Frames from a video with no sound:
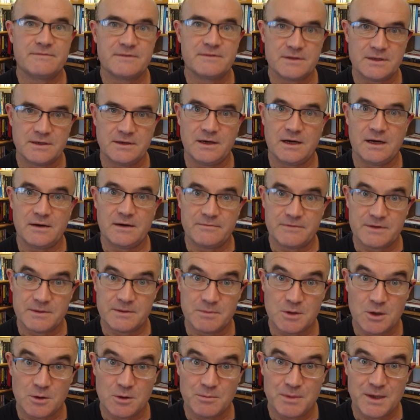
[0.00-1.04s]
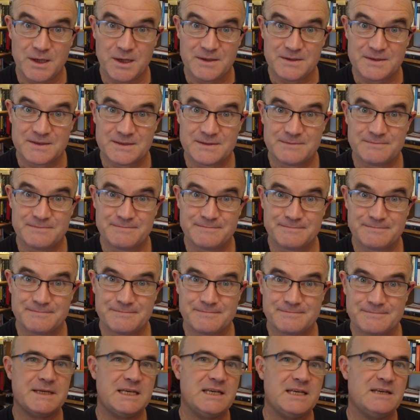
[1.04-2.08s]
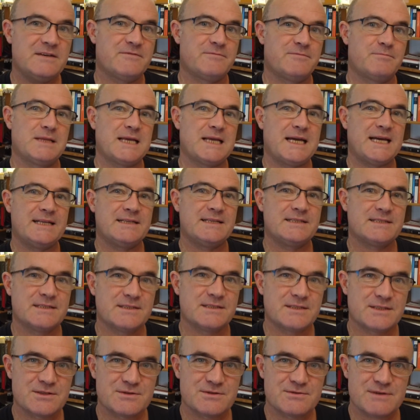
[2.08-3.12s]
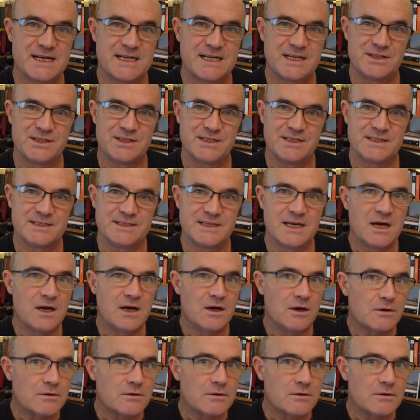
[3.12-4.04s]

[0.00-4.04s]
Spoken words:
for the blog post. Speaking of plans and strategies,